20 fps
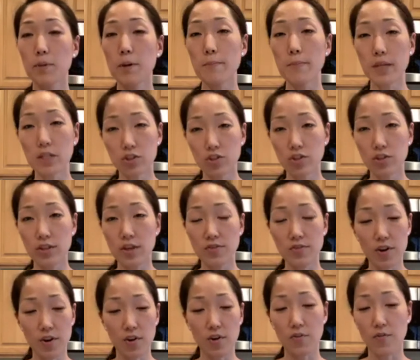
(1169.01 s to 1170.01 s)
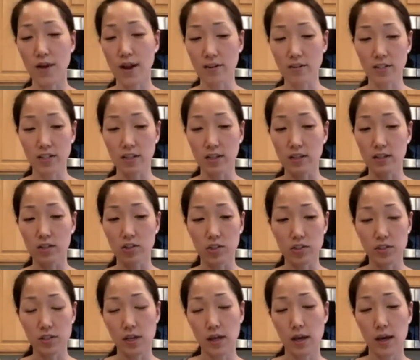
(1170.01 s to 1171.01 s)
But make sure that they're around to
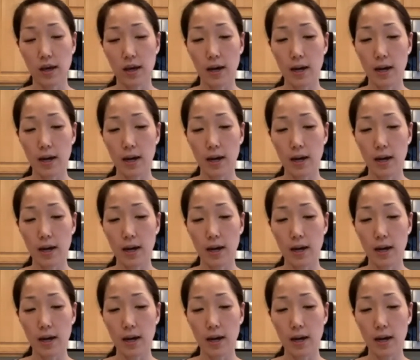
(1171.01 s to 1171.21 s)
just